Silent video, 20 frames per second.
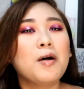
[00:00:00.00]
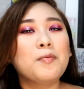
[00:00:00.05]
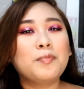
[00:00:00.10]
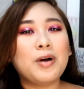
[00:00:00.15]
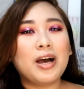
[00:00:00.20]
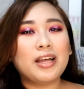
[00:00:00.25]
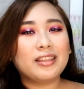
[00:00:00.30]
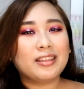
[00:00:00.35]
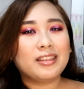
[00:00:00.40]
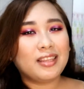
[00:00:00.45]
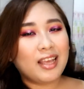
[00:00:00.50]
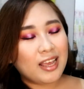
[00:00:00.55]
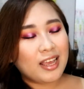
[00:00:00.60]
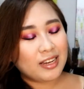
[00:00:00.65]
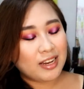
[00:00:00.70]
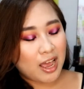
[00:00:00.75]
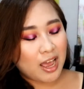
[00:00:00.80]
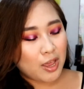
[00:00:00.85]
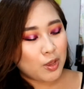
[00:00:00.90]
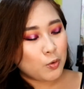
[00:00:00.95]
But
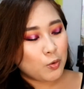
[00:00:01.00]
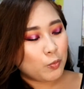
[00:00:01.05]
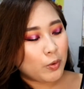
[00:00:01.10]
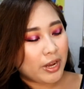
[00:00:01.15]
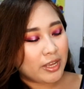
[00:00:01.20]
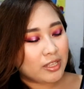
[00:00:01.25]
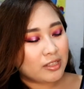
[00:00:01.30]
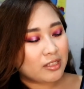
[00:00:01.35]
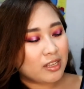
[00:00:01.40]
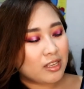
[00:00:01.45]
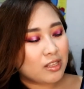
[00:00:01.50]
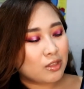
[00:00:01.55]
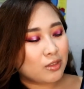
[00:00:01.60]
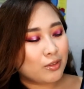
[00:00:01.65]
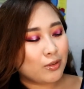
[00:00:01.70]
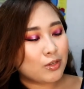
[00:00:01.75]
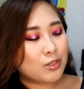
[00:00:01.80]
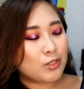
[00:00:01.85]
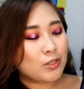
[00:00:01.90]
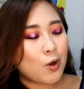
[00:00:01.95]
then I went
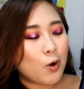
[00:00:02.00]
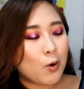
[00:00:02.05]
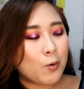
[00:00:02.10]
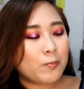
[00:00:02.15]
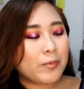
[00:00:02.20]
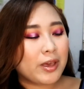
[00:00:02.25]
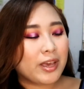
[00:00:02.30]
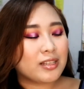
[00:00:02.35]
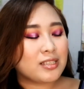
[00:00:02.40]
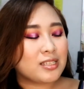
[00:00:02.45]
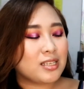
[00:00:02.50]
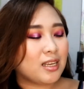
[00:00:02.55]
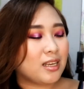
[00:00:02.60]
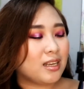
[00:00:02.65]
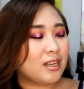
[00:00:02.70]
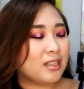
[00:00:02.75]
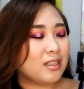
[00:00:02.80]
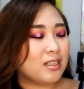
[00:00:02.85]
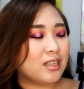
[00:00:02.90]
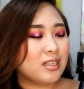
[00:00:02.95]
into So
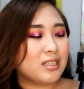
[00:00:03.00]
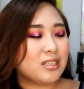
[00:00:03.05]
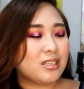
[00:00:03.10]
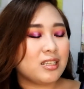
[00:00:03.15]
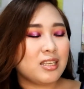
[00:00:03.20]
Meta, this